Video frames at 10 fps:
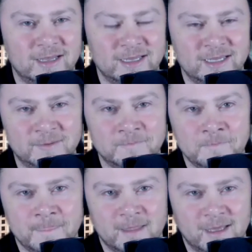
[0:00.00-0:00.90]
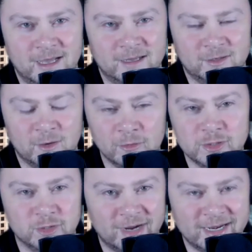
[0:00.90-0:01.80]
in
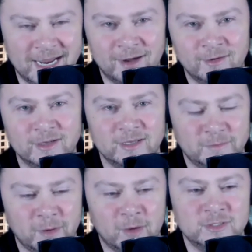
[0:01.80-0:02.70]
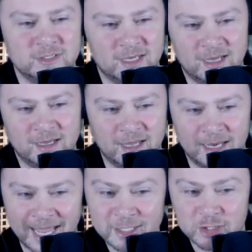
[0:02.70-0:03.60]
culture right now, post
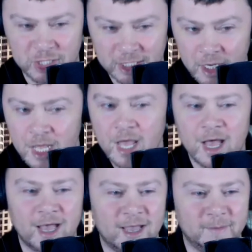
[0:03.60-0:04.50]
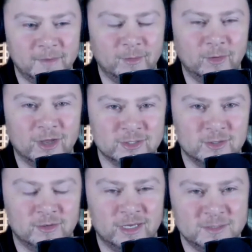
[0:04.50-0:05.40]
election, but we're
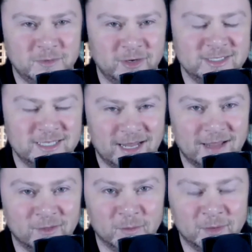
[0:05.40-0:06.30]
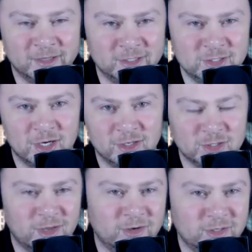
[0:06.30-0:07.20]
also experiencing that a little bit in the church.
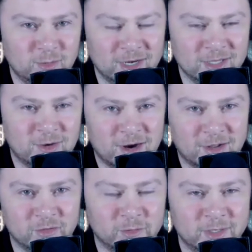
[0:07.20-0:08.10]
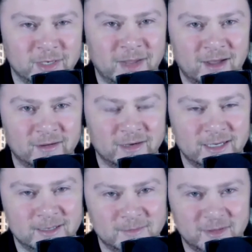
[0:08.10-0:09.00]
So do you want to talk a little bit about
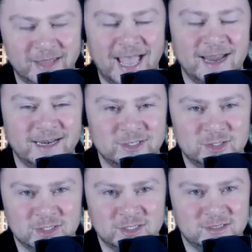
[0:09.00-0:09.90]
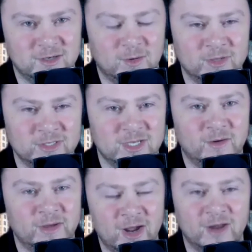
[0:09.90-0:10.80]
that and just what's
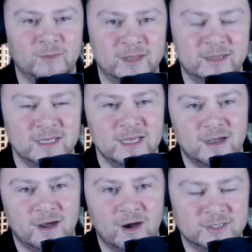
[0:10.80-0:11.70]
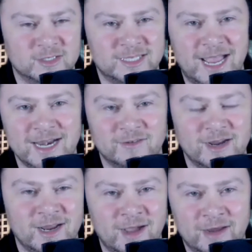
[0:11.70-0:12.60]
going on with our society
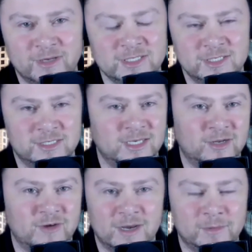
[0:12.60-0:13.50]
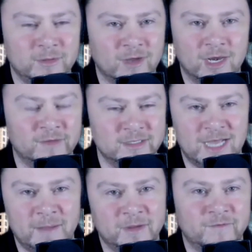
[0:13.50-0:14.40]
right now? And this is an incredibly relevant
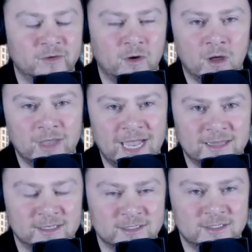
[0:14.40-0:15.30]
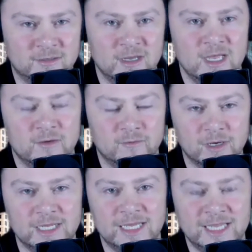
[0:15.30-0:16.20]
topic for all Catholics to
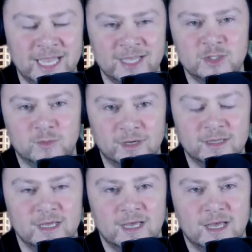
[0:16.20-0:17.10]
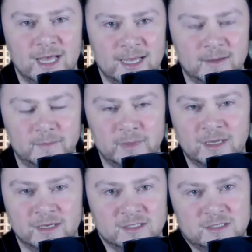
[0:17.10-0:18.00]
really engage with,
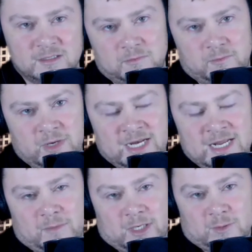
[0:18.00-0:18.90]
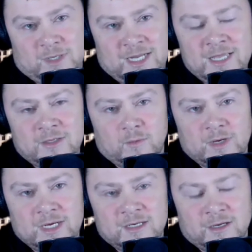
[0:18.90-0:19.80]
because we need
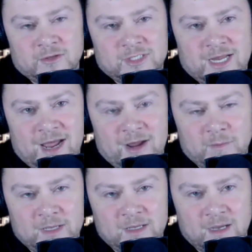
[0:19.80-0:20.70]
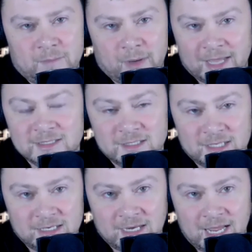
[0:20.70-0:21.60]
to understand how to be pleasant
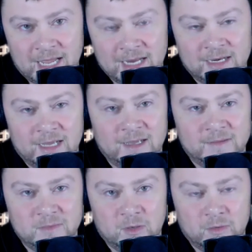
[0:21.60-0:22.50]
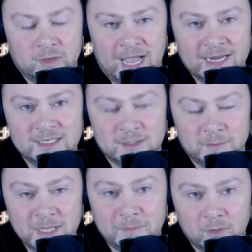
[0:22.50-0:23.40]
and kind to
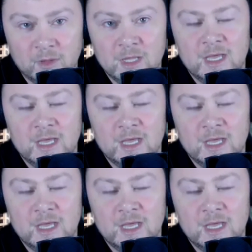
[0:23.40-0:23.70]
people